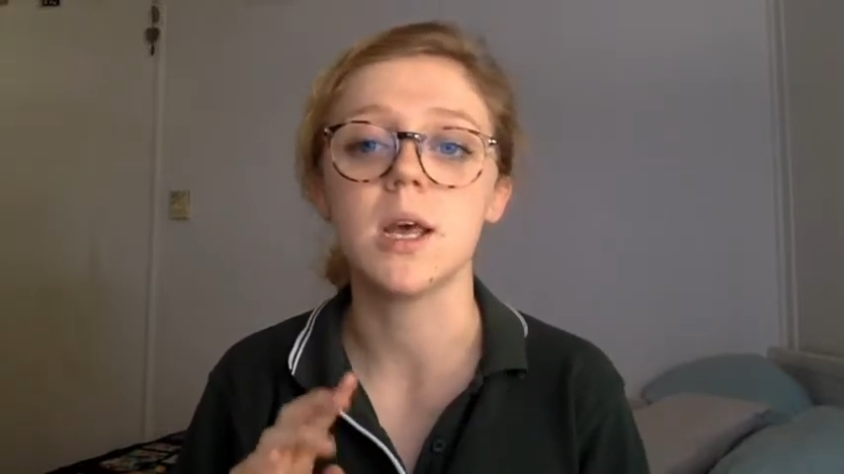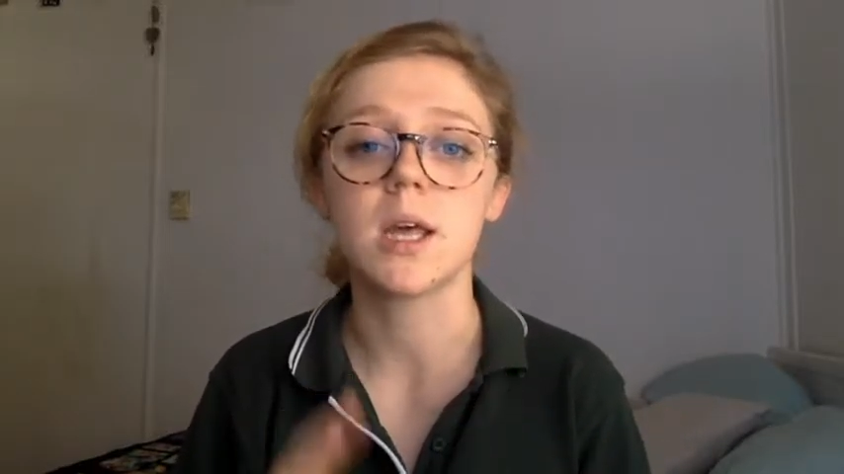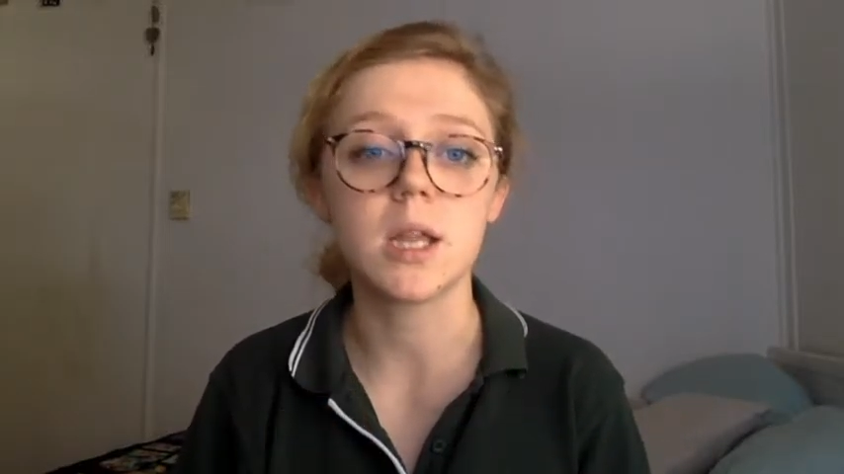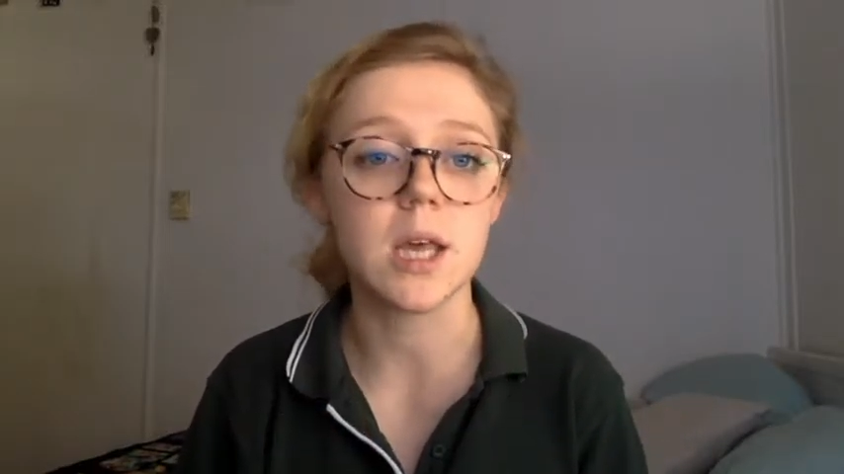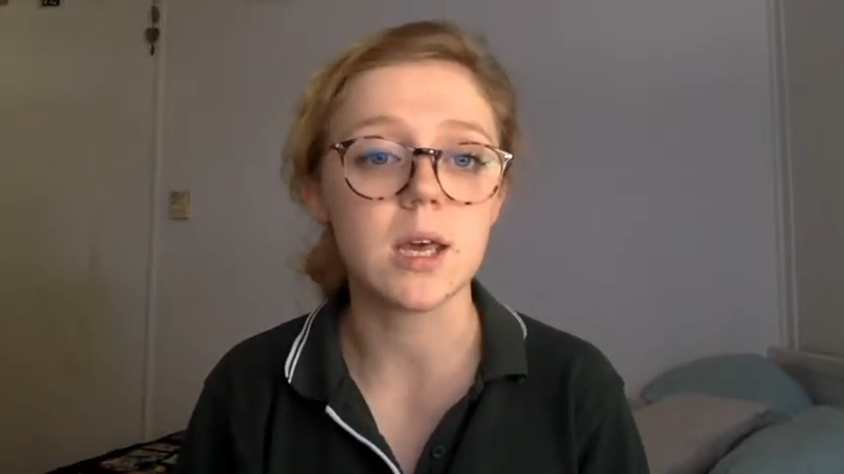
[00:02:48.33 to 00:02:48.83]

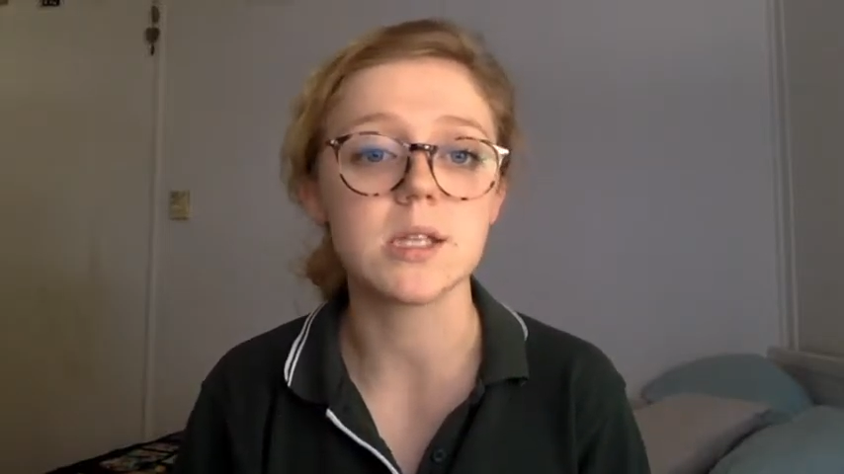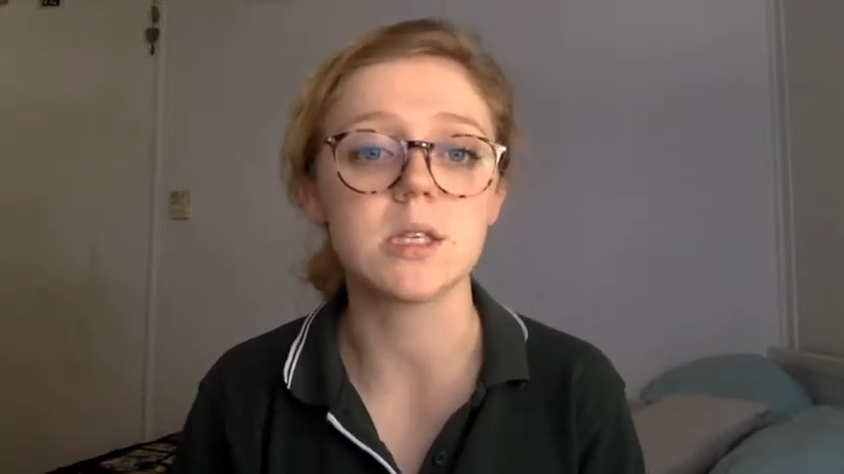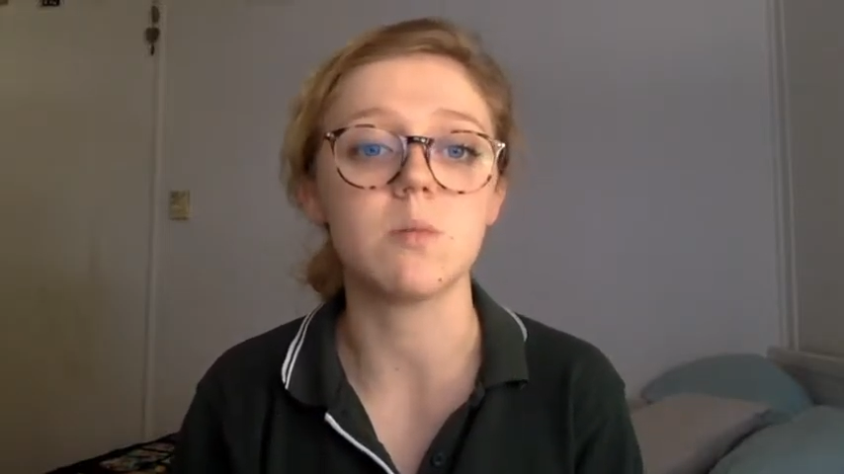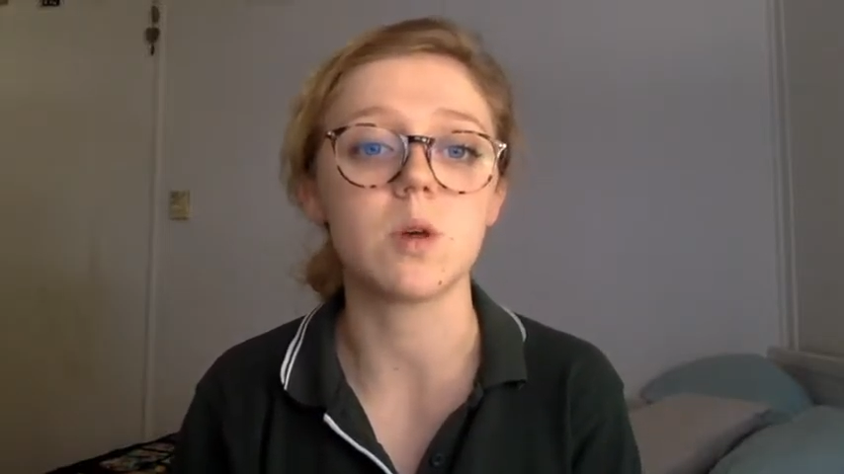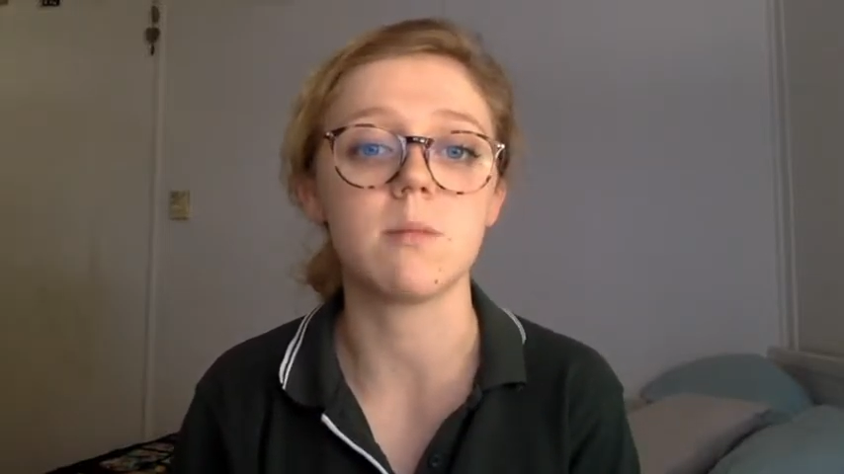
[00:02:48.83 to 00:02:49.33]
clear and
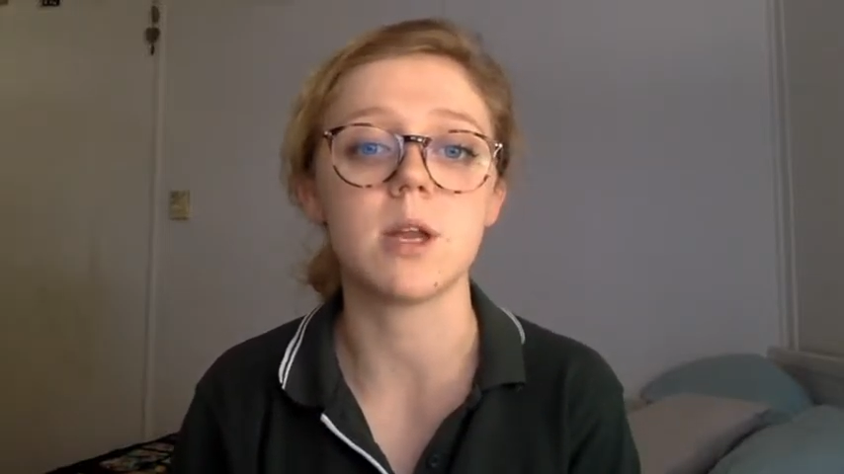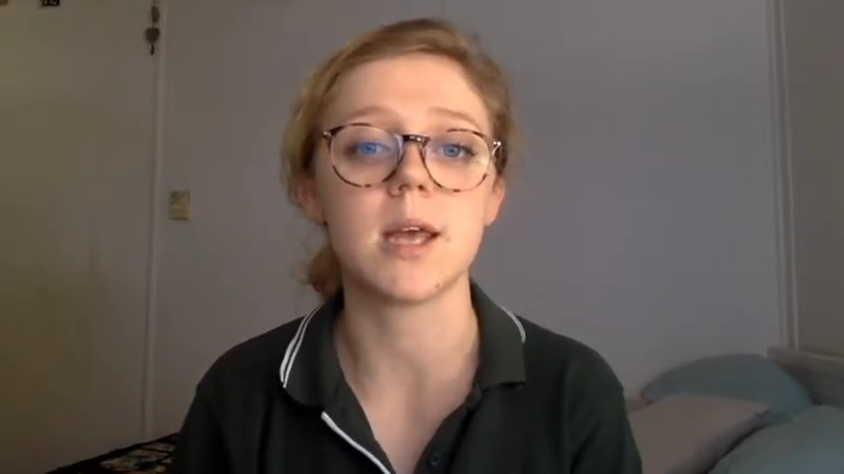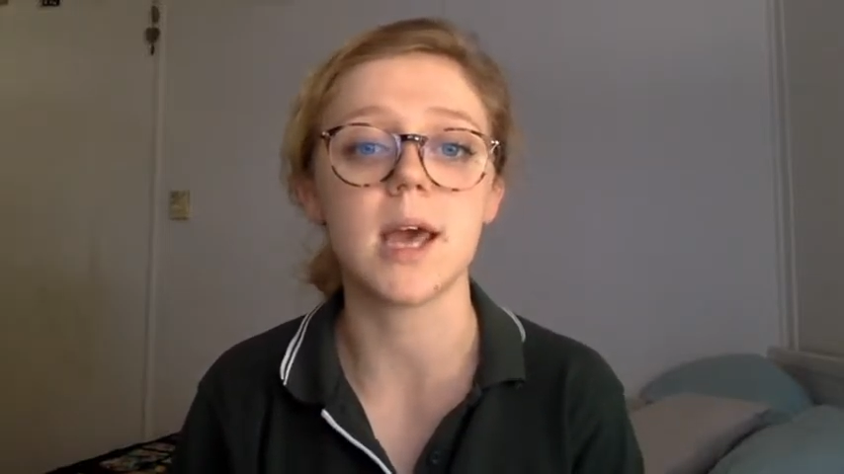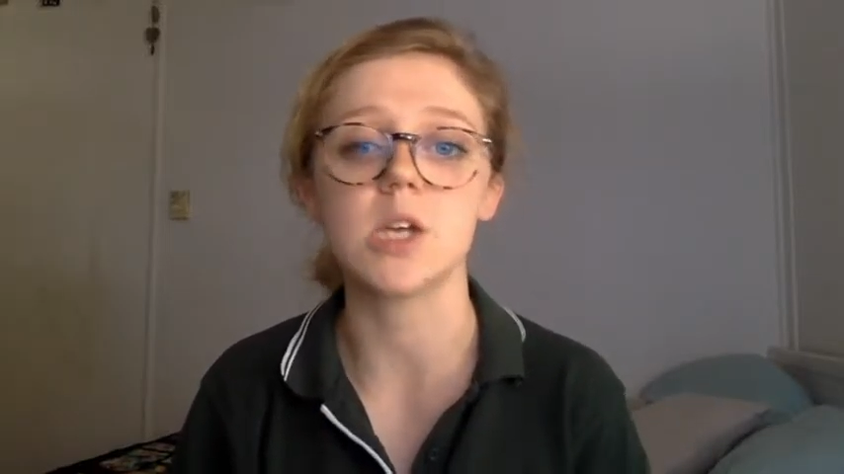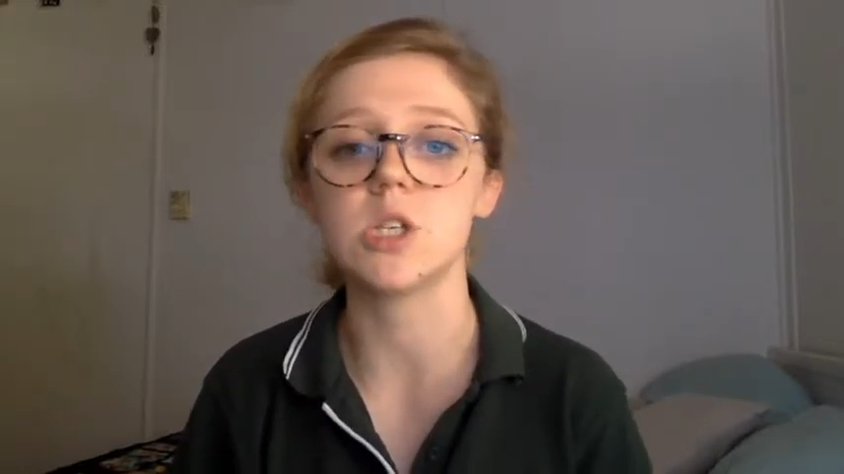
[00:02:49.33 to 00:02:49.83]
simple
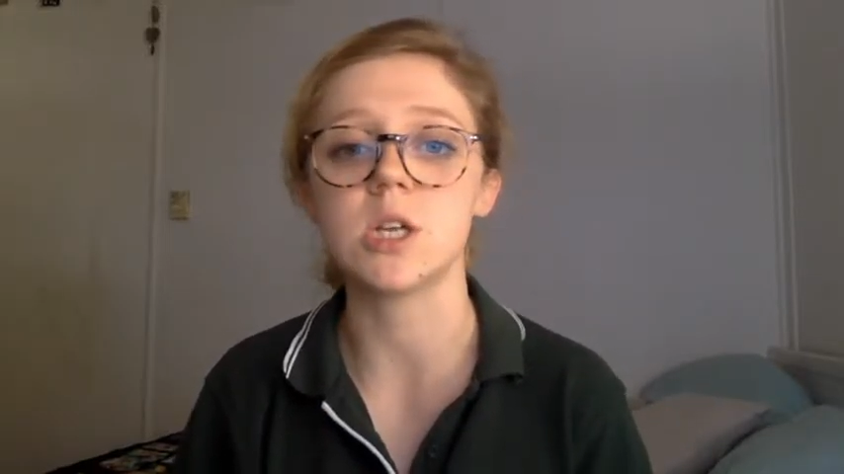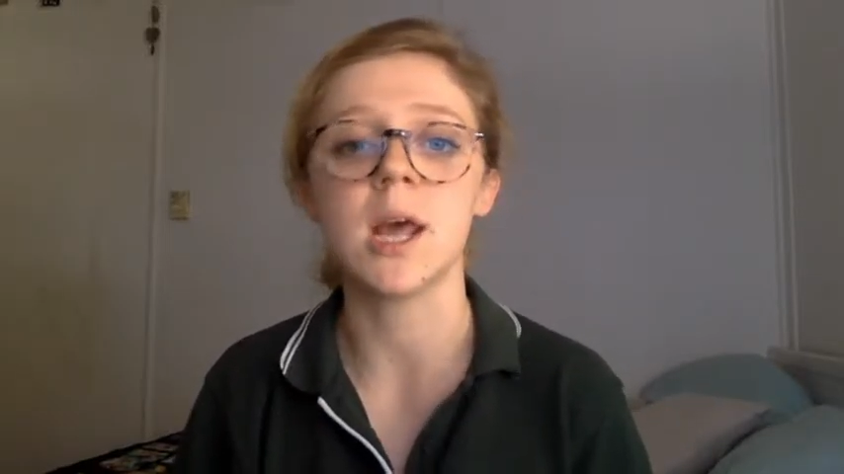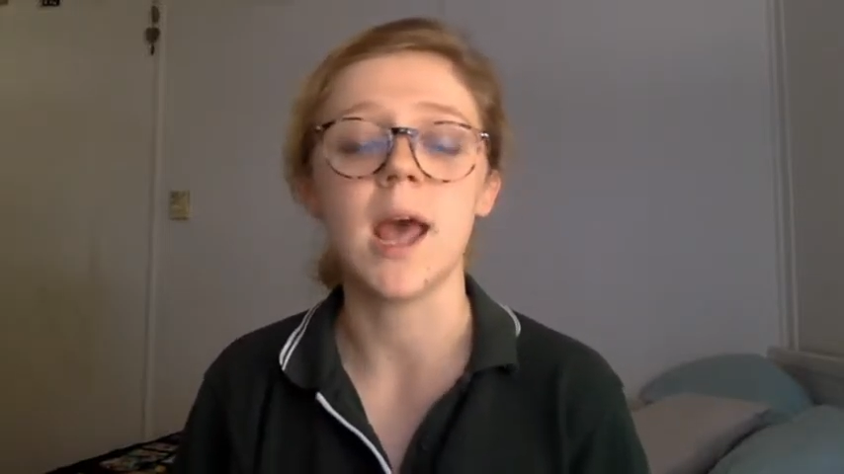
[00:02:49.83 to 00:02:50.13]
communication,